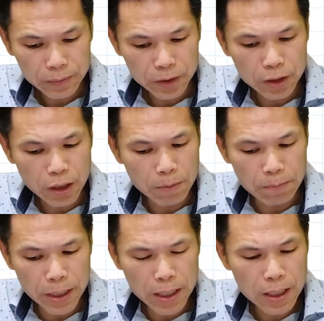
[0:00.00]
so
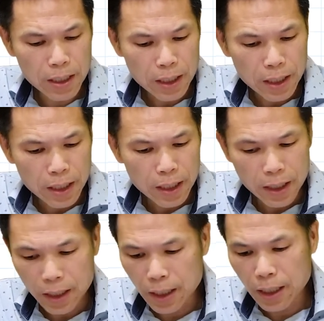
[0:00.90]
B
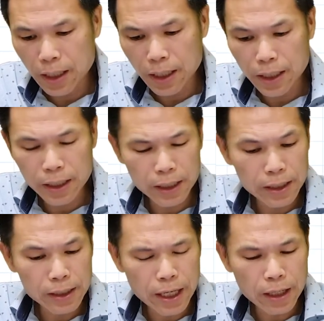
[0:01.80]

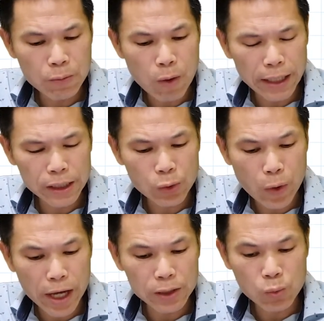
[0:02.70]
is negative 1
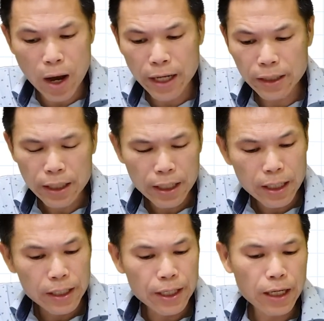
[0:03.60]
square is 1,
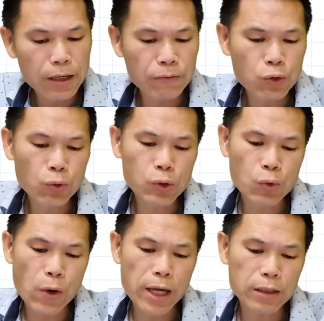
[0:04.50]
negative 2
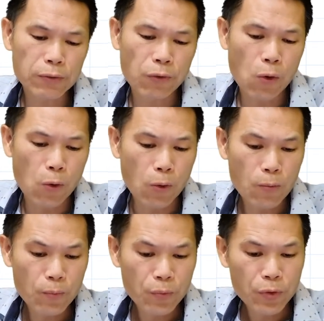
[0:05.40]
square is 4.
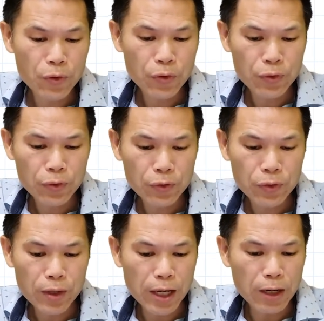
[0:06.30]

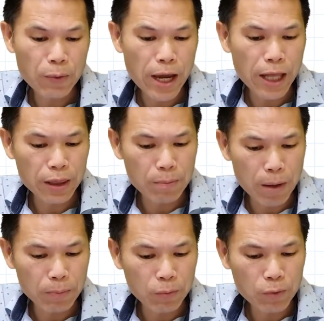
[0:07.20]
And then we add them
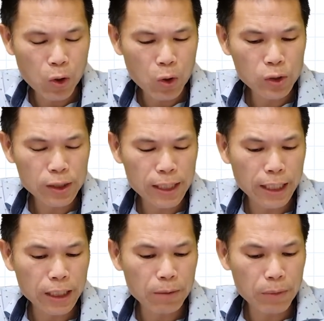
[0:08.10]
up, of course,
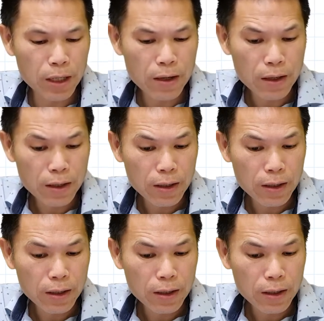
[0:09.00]
that give me